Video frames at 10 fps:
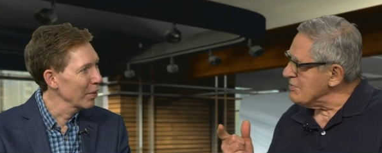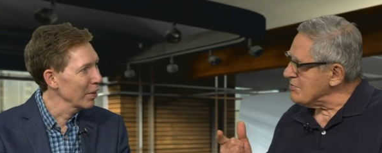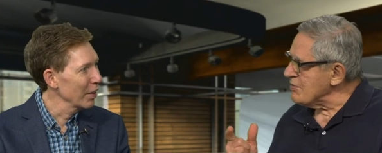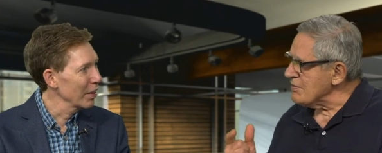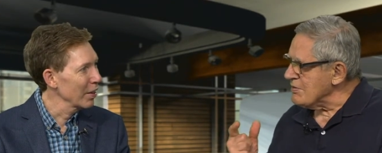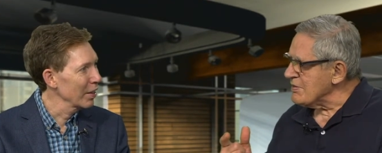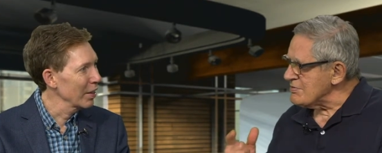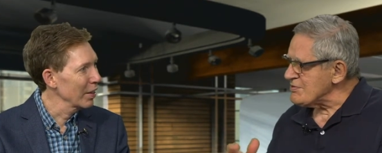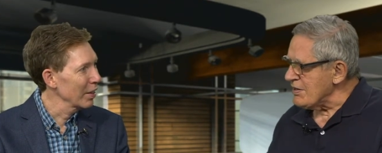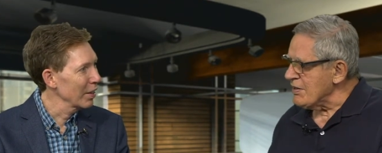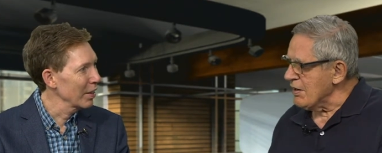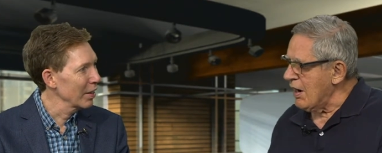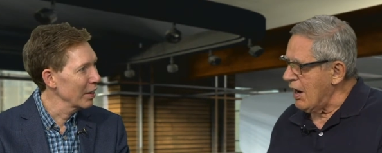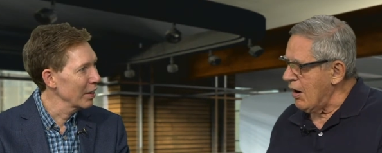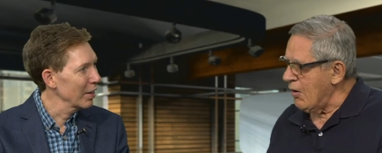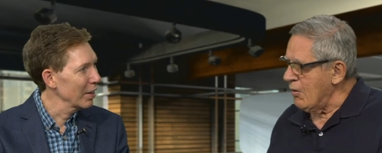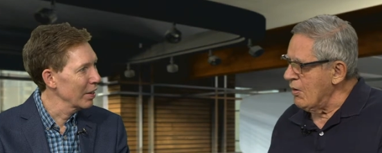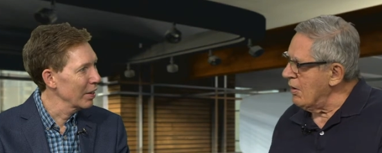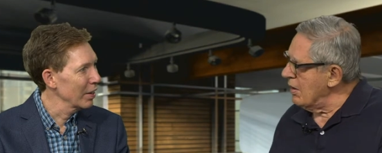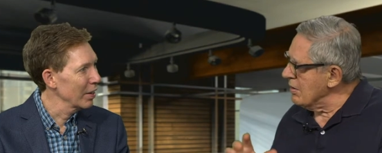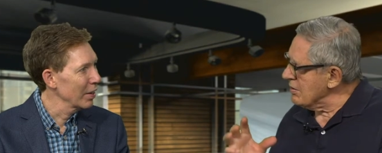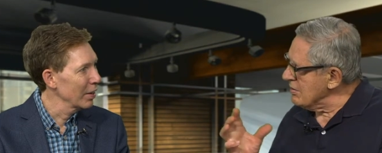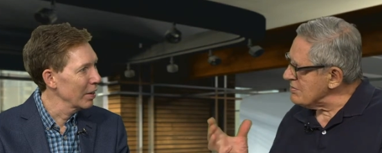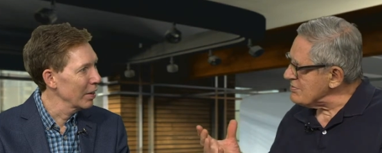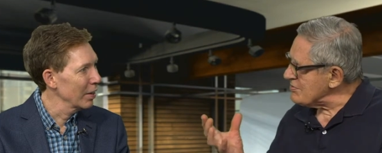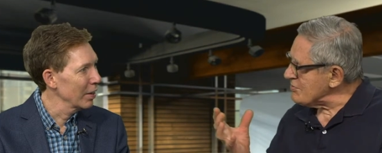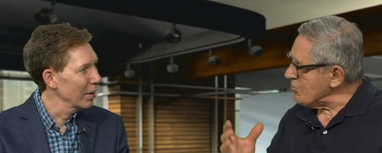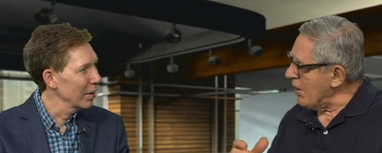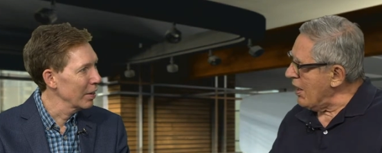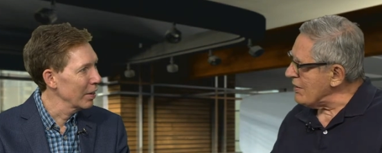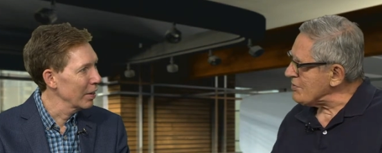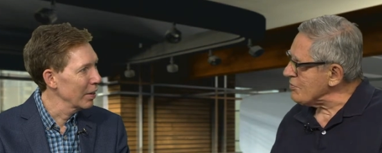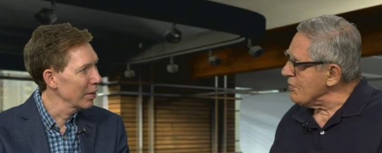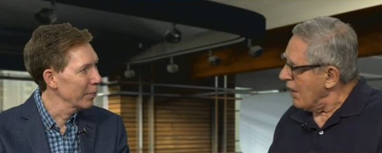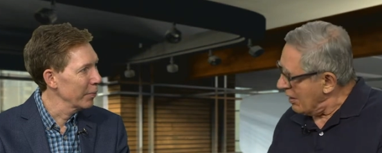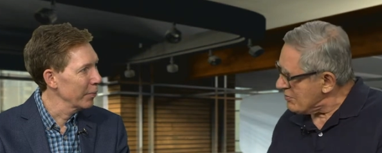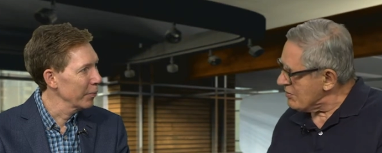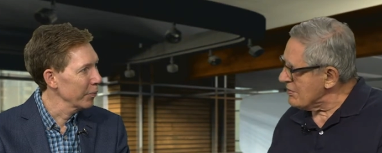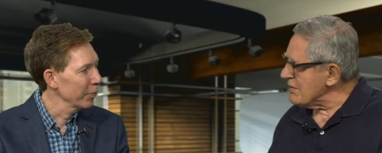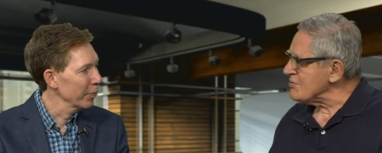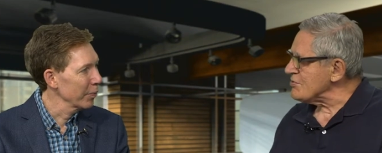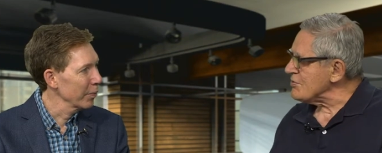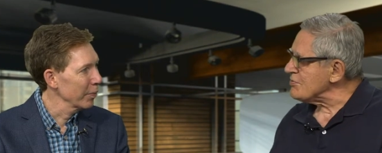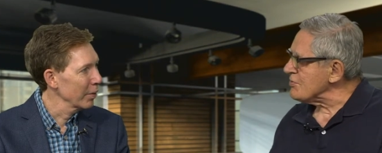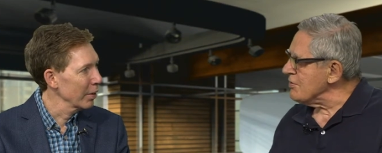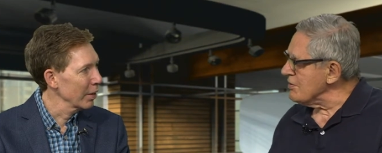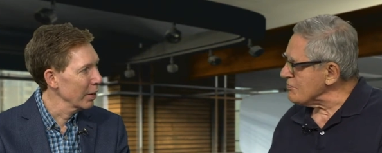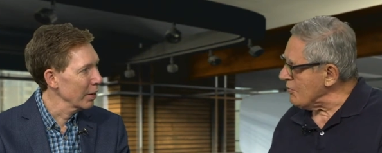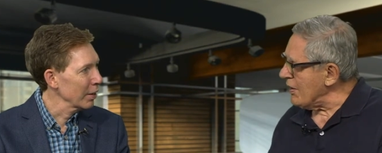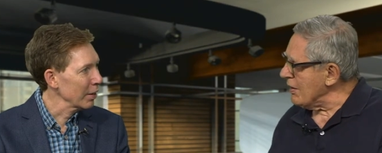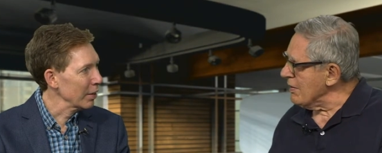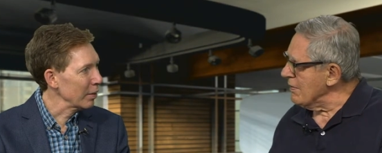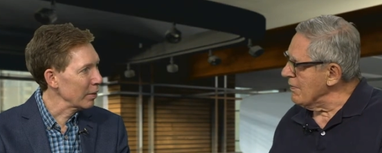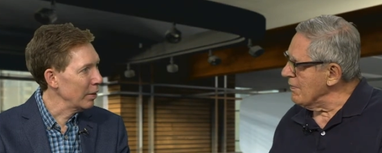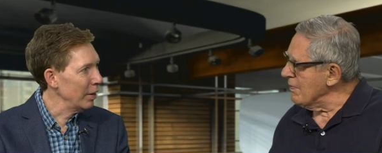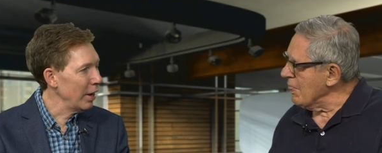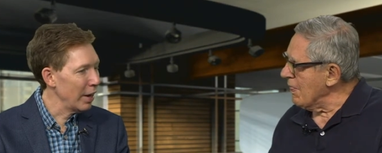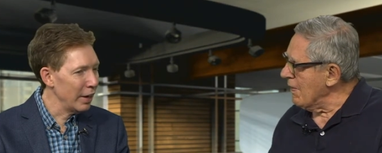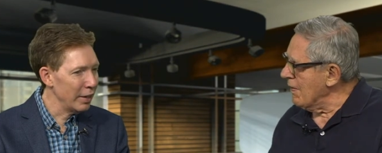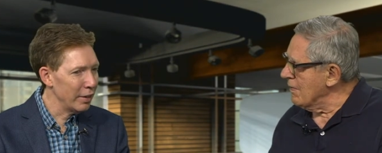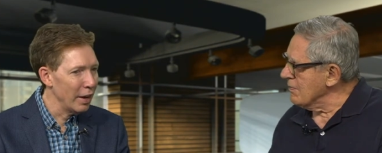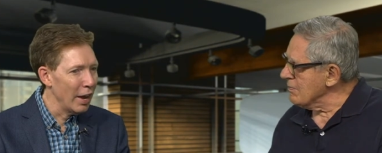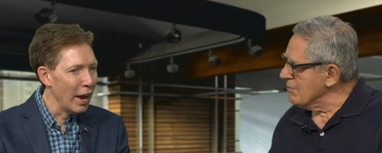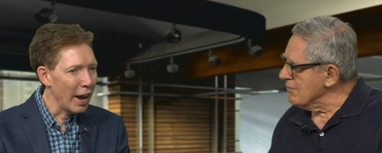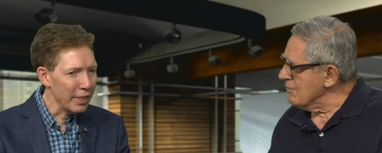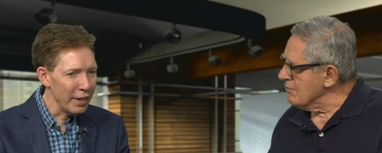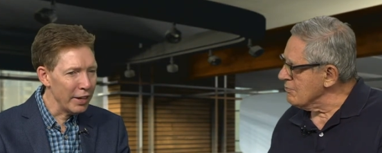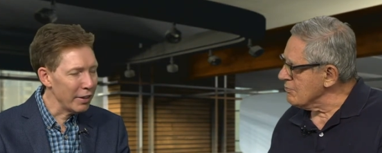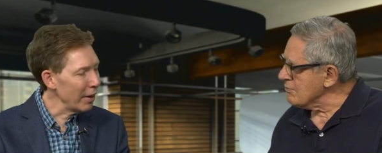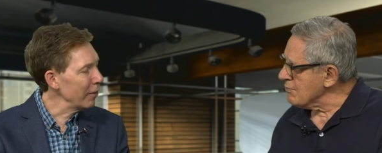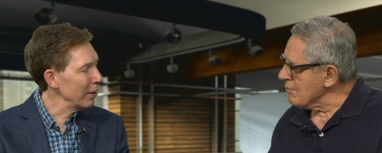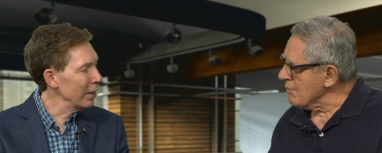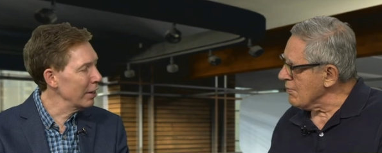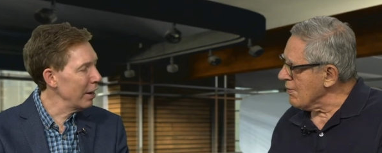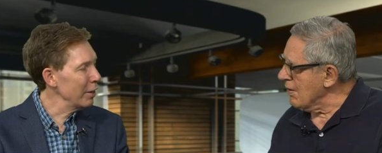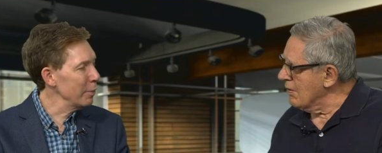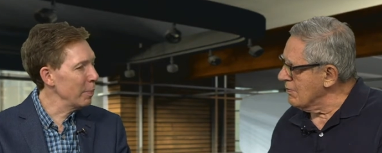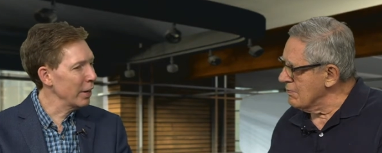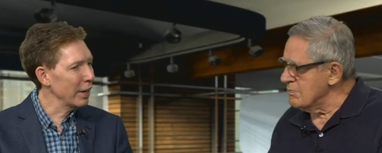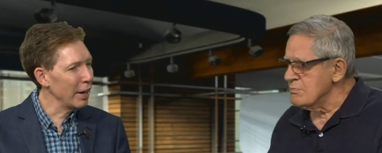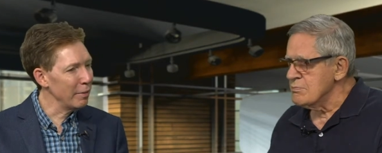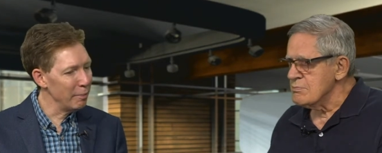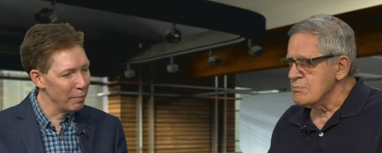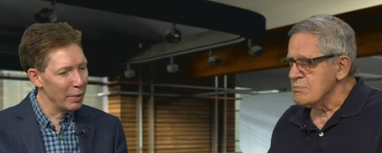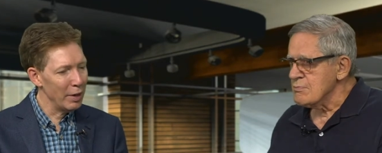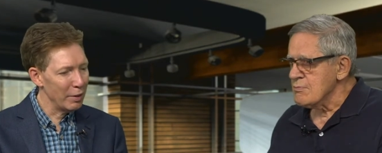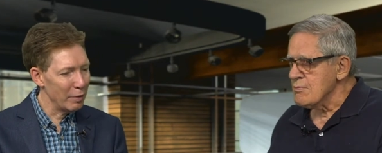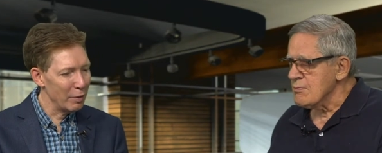Speaker 1: to consider how does this apply to other issues as well?
Speaker 2: Yeah, it. I think it definitely does, but again, it